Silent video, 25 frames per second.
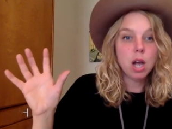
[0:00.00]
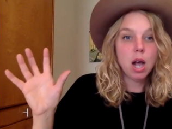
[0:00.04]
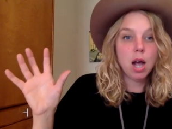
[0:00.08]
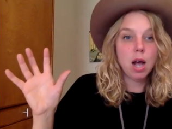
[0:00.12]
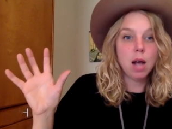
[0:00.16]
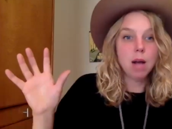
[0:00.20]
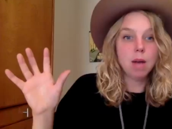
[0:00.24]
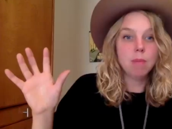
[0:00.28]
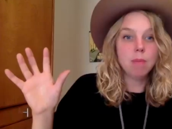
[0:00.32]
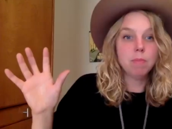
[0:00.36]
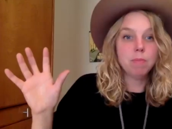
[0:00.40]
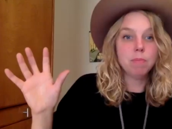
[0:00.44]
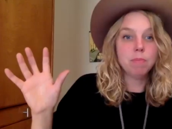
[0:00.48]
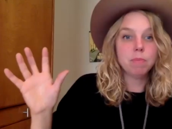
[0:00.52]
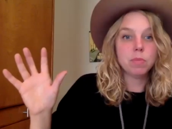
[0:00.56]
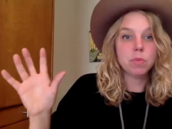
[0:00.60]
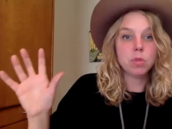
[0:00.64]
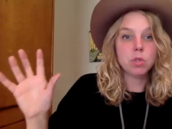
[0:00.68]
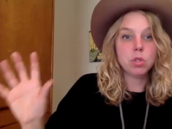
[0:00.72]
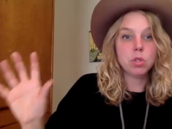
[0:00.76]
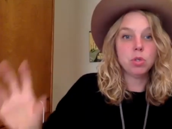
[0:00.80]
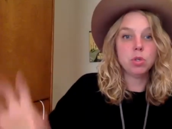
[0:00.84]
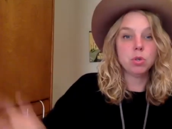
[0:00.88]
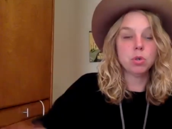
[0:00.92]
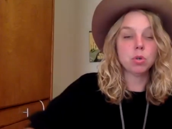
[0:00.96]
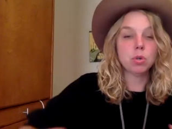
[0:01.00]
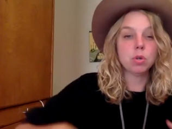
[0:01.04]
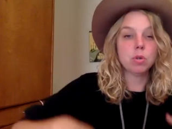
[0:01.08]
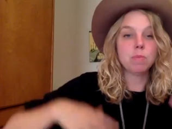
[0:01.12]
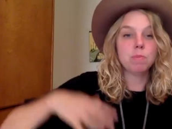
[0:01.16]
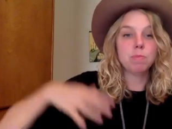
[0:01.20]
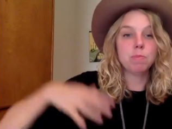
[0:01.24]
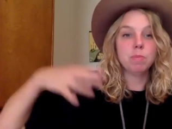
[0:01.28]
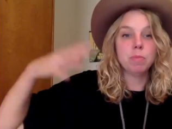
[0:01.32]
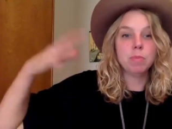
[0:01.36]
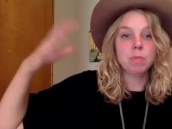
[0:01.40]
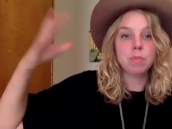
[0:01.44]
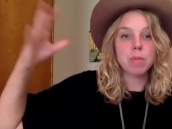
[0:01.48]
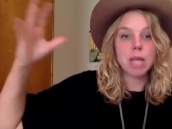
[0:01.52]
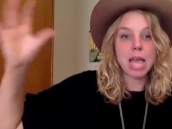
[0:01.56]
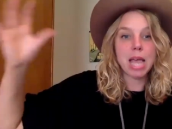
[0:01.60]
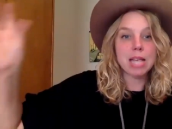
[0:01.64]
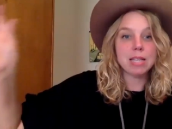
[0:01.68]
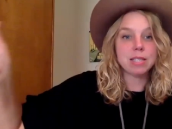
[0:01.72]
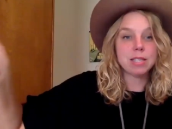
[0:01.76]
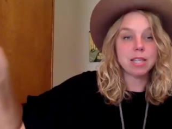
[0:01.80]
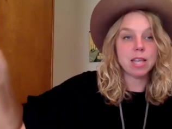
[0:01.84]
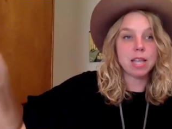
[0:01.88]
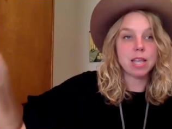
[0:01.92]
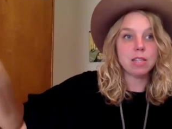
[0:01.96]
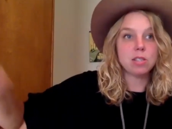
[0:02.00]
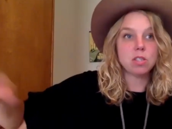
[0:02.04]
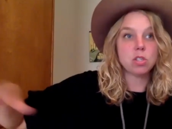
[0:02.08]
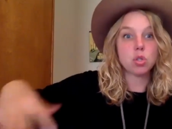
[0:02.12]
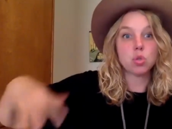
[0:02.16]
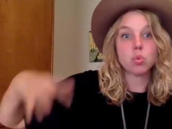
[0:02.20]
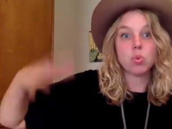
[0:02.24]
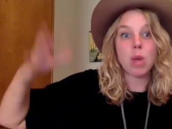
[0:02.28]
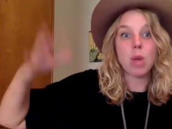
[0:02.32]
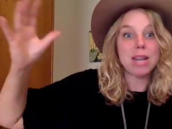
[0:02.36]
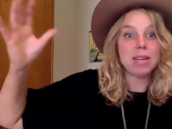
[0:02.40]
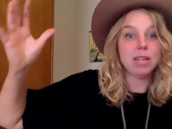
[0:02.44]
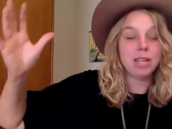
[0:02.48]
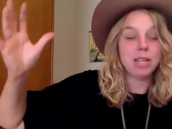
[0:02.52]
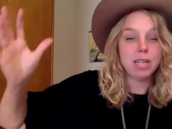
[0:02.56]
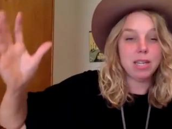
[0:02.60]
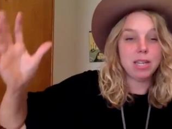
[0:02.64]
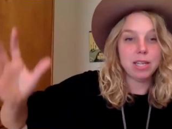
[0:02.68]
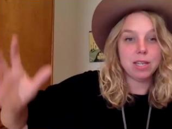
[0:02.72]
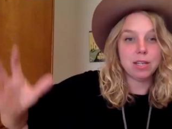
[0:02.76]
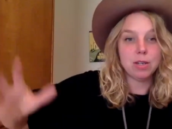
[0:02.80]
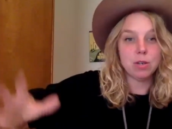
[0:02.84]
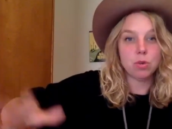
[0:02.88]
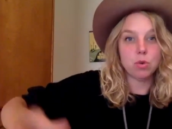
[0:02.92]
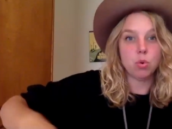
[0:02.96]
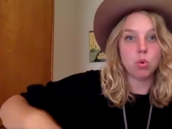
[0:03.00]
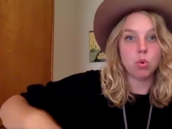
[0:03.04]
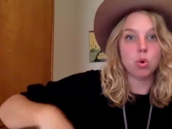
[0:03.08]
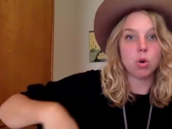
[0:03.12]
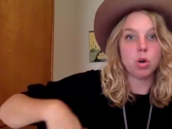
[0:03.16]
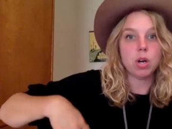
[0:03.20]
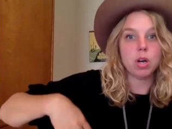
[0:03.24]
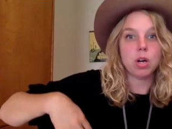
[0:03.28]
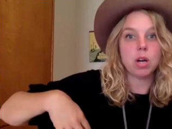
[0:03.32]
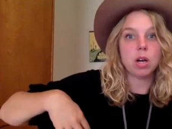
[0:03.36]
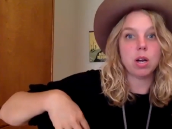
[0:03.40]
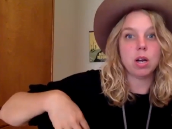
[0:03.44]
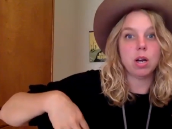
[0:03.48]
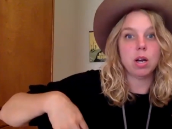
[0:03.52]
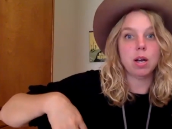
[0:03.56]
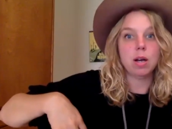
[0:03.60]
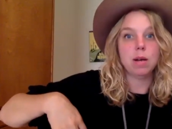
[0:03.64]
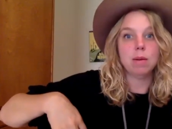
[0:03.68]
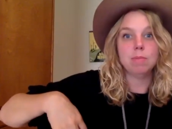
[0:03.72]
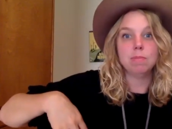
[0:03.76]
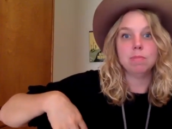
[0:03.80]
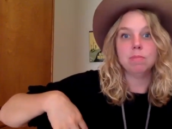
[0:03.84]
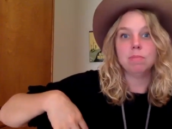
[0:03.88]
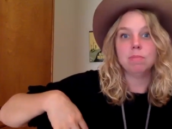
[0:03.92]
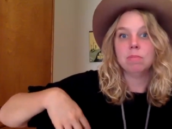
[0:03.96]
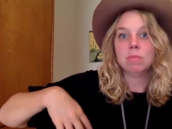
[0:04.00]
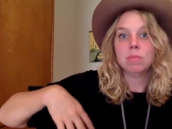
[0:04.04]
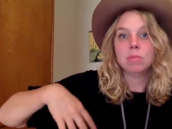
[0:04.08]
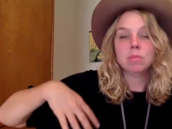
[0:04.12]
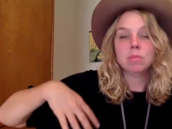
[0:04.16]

um, your essays threatening or um,